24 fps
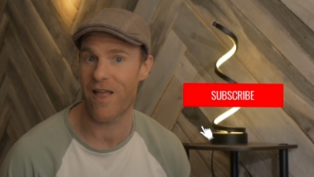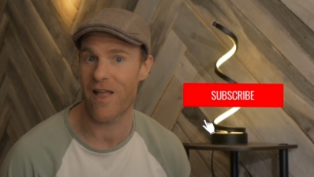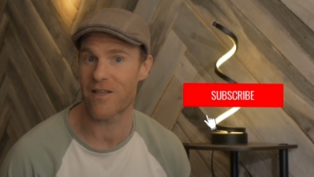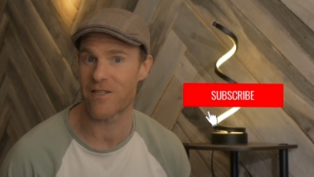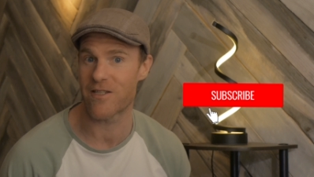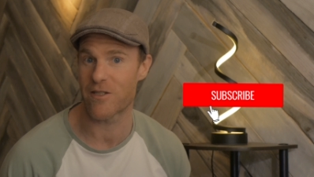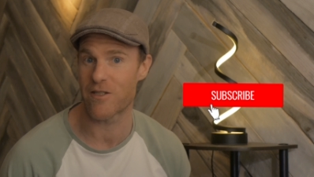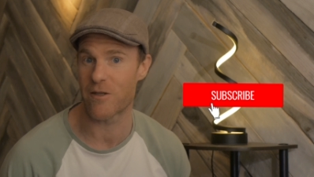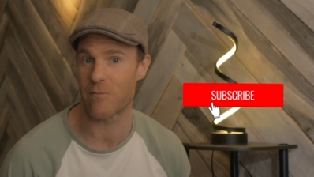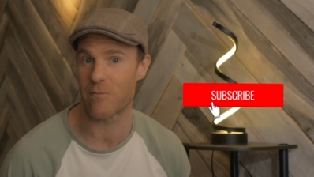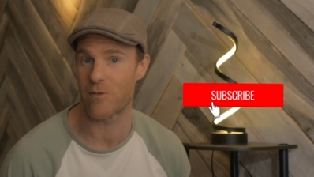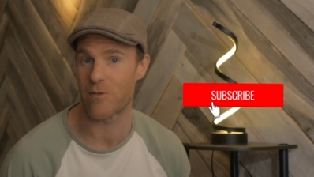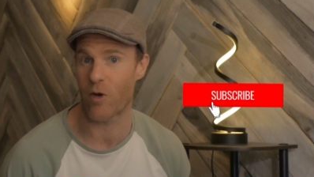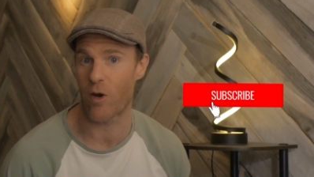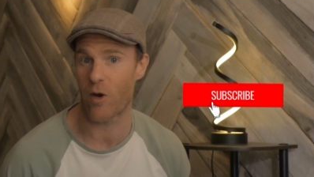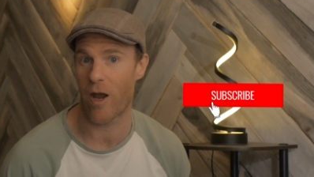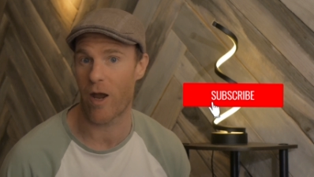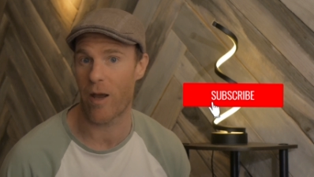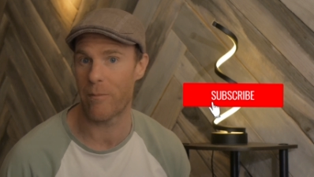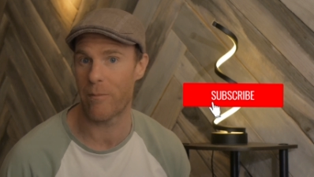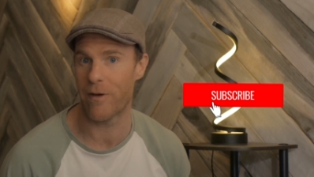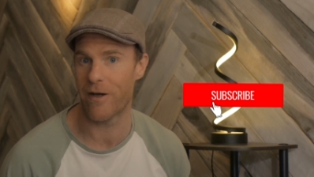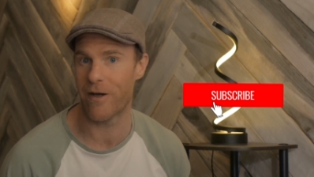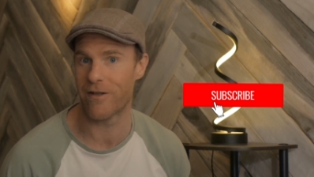that
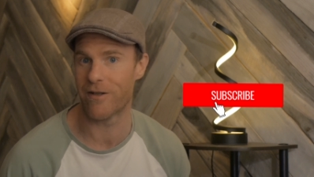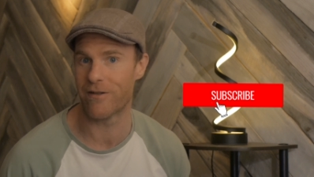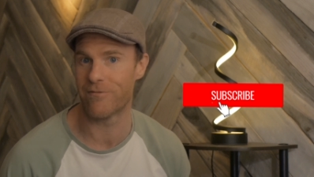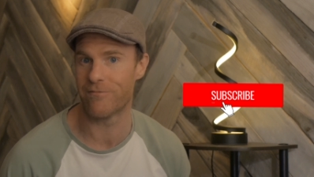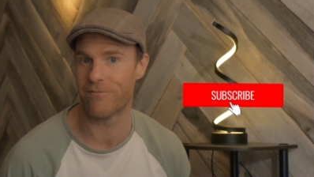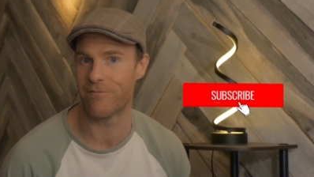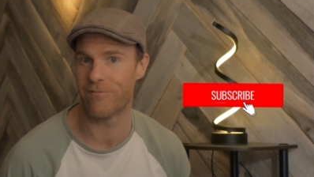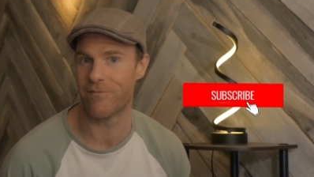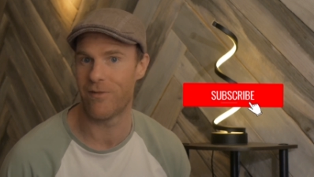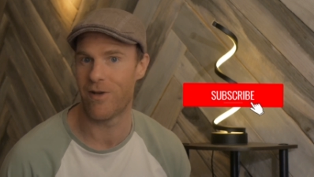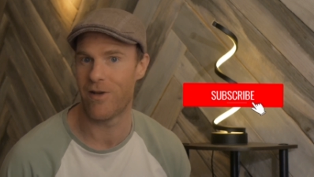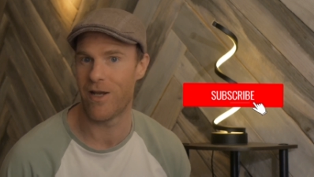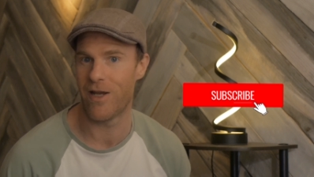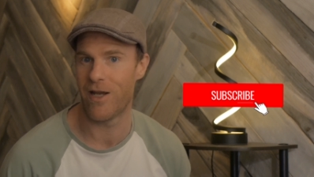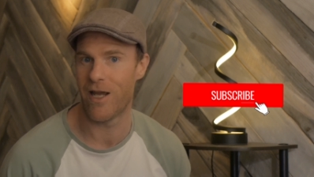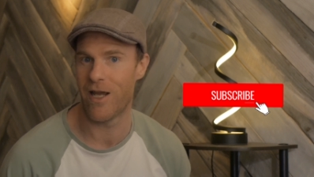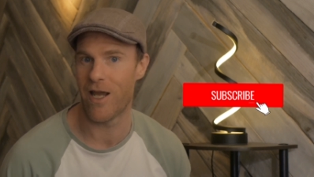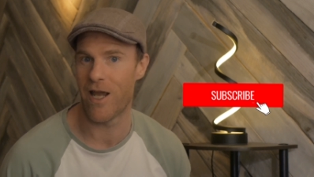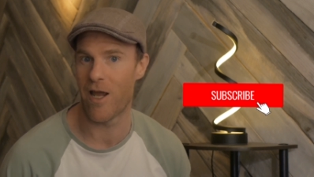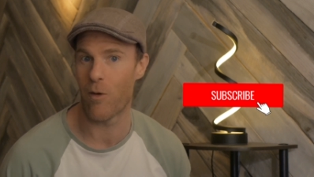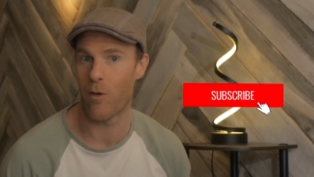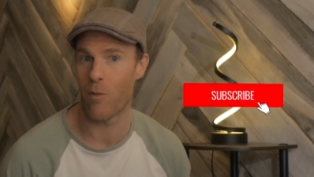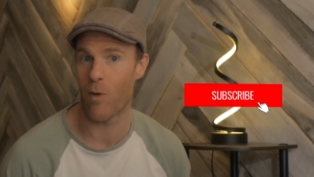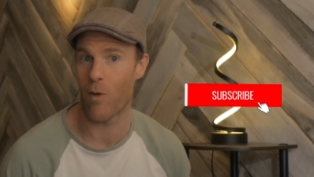subscribe button
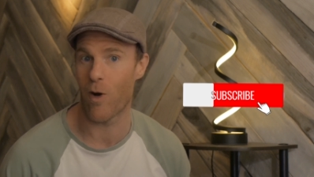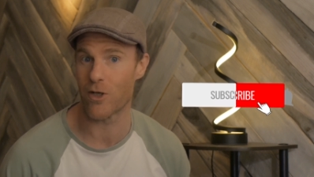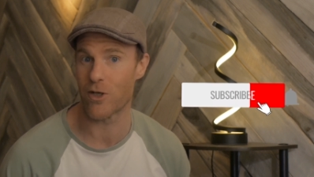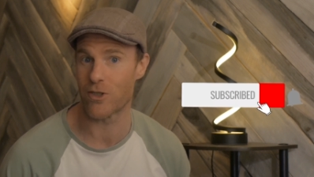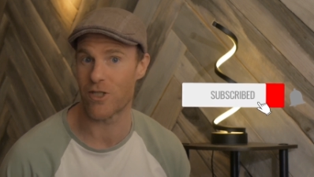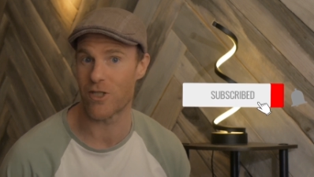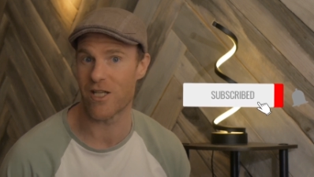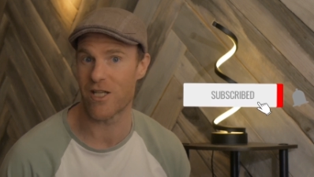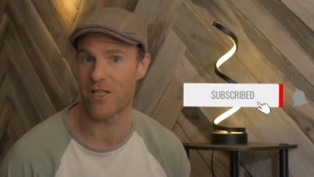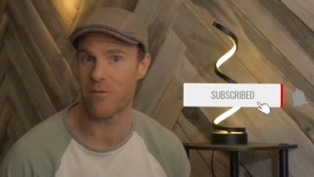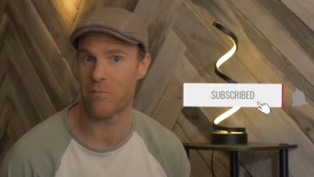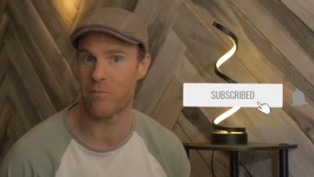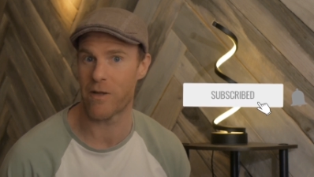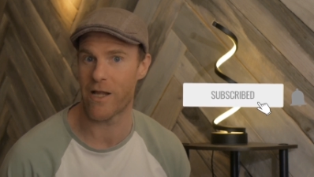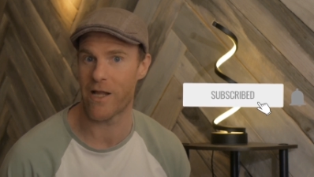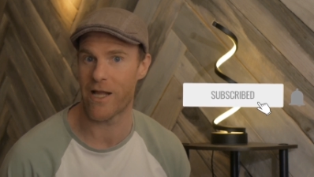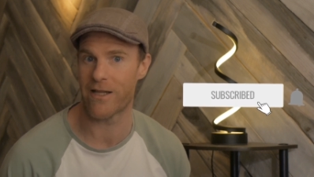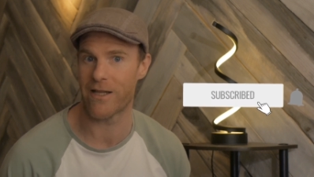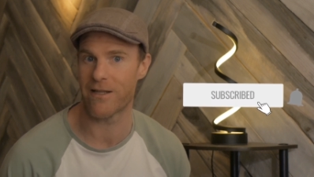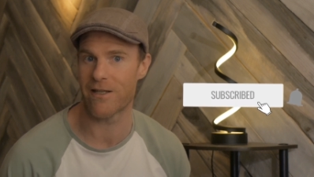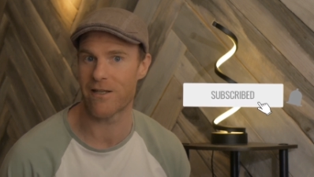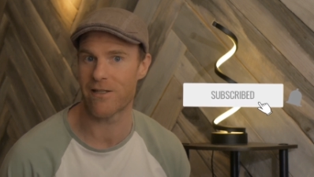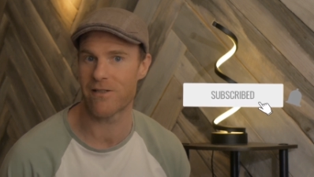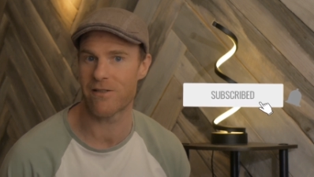and watch this
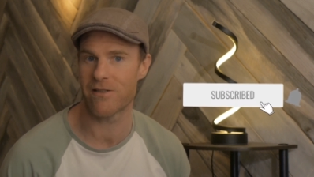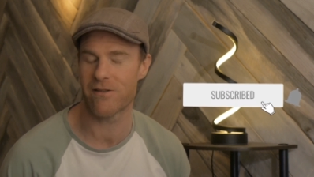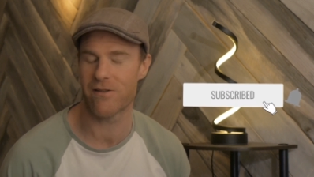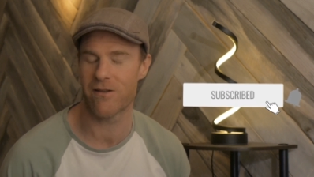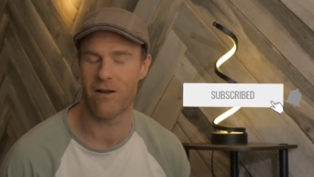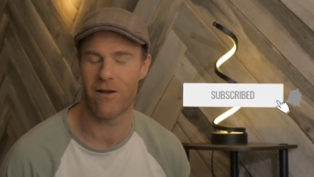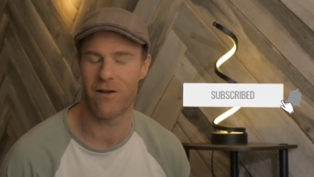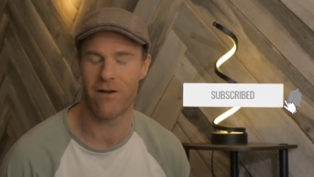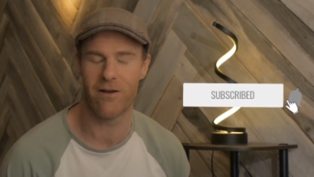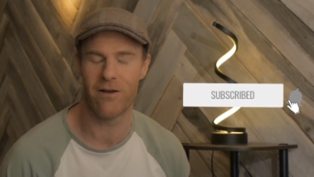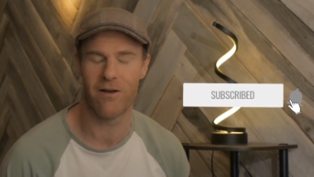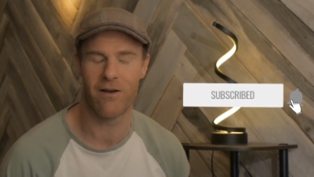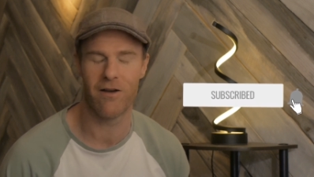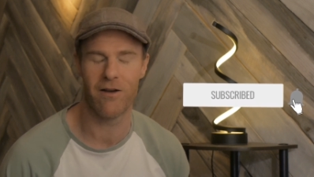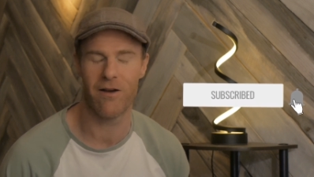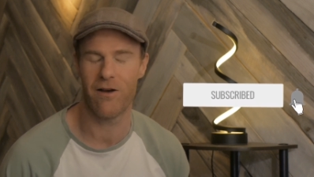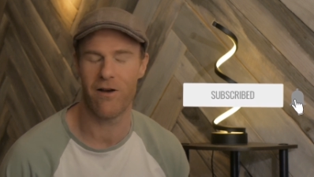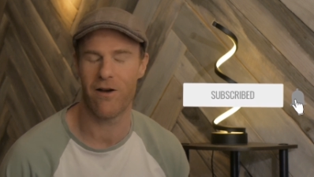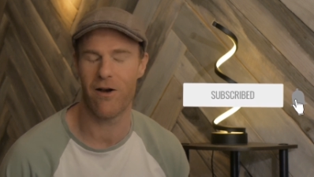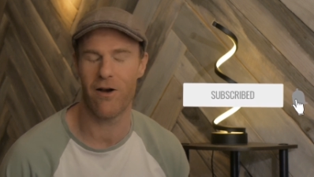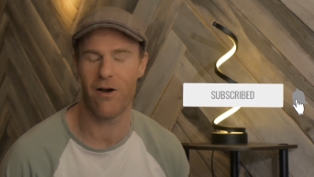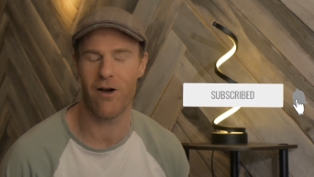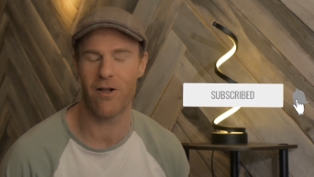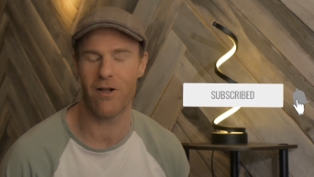playlist
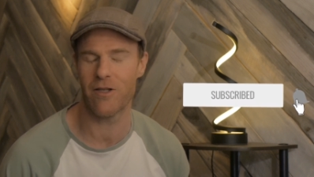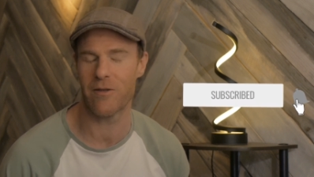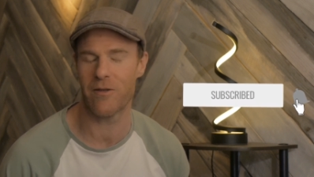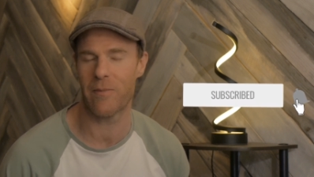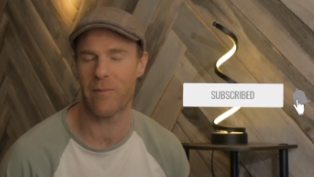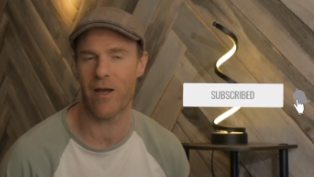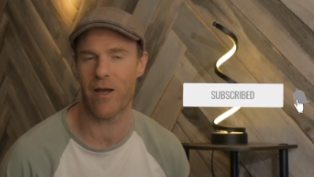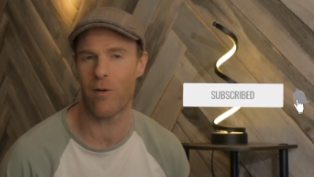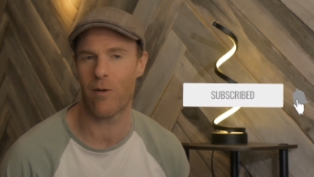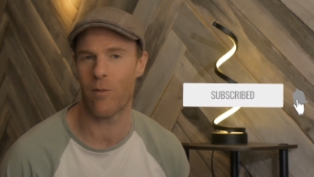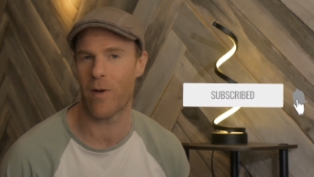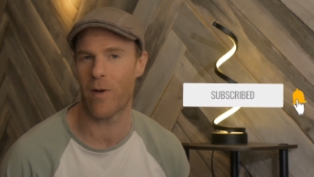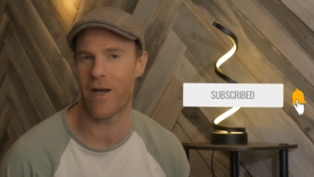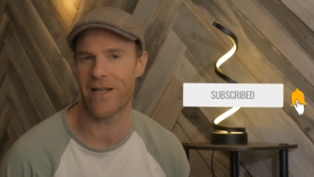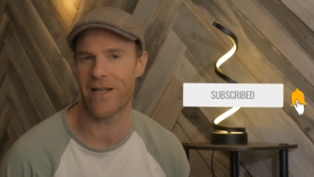all about